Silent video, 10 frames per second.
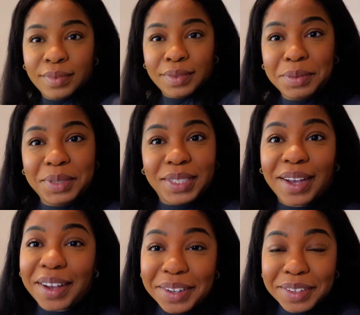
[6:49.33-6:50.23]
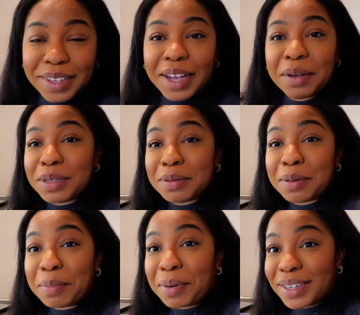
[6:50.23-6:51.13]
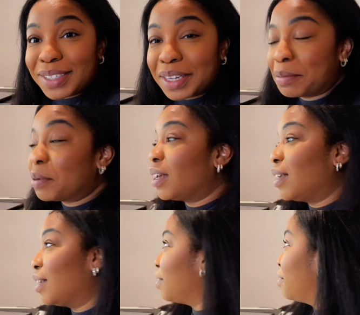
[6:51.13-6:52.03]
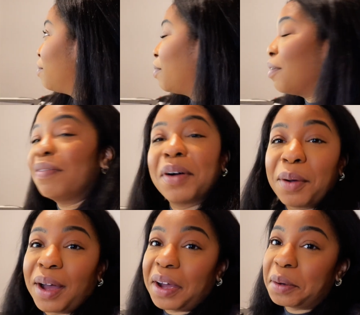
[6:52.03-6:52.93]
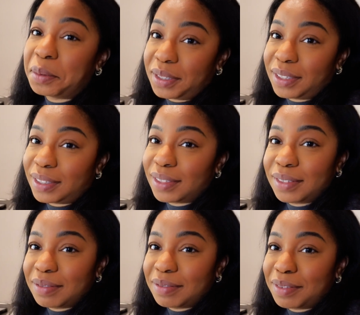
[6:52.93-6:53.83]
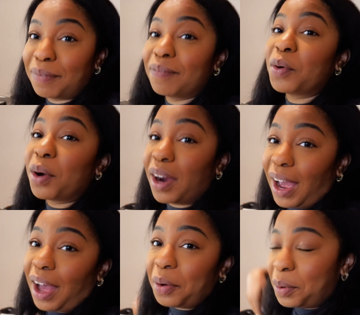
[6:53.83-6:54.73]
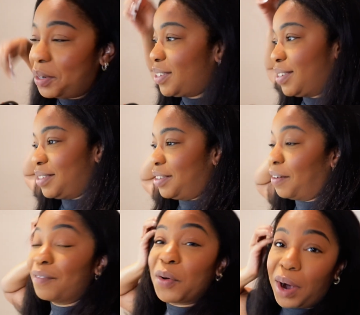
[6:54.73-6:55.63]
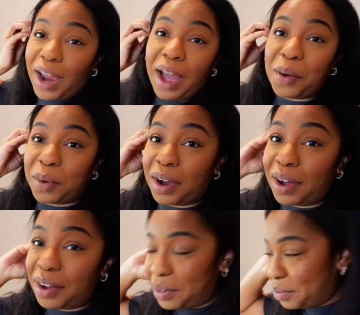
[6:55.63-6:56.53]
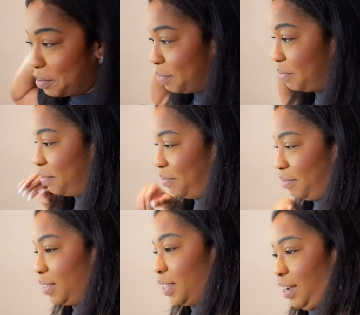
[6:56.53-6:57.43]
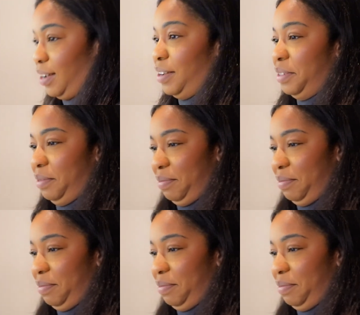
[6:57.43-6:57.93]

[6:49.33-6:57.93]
Oh, child, I was project planning for 4 hours. 4 hours. A 4-hour call. Child,